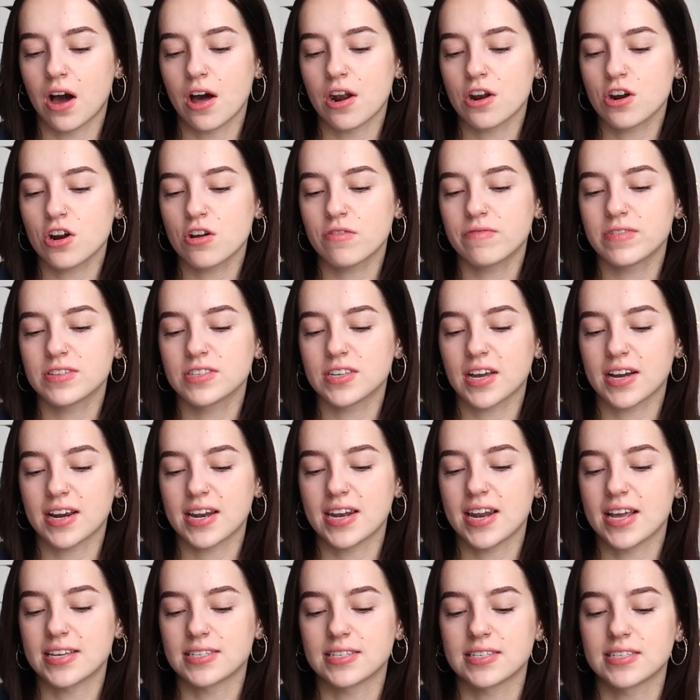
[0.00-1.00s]
I don't know if it's like
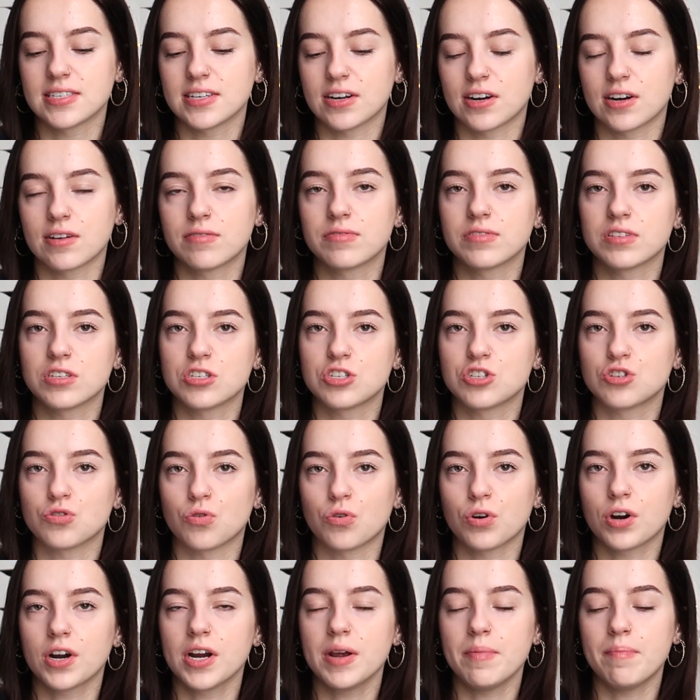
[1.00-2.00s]
necessary for the
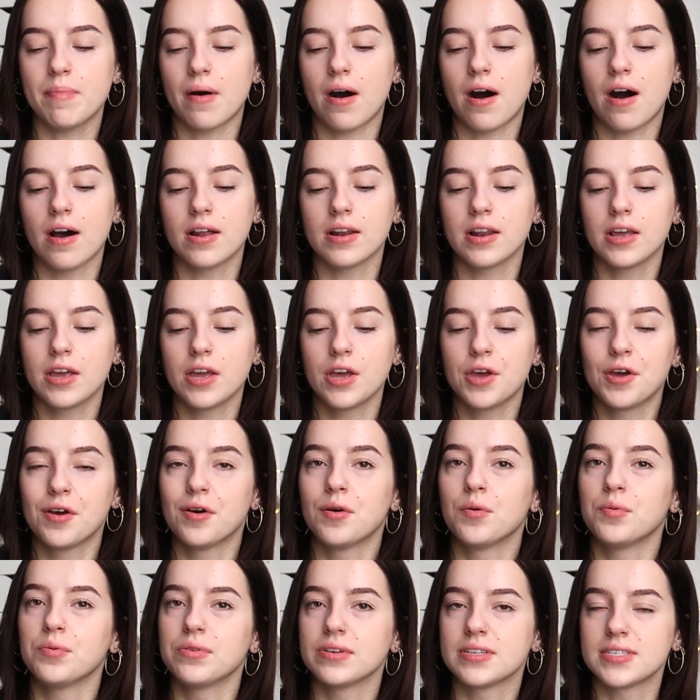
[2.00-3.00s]
story, but
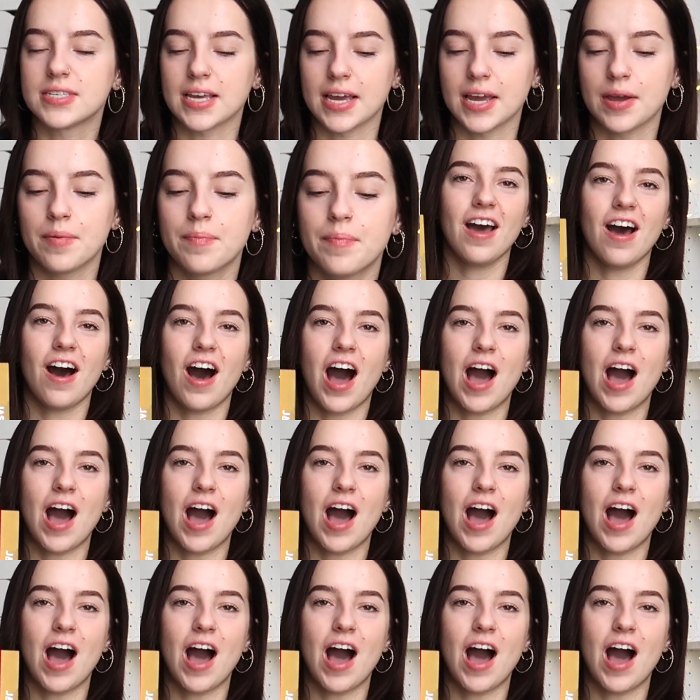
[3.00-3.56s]
we'll see.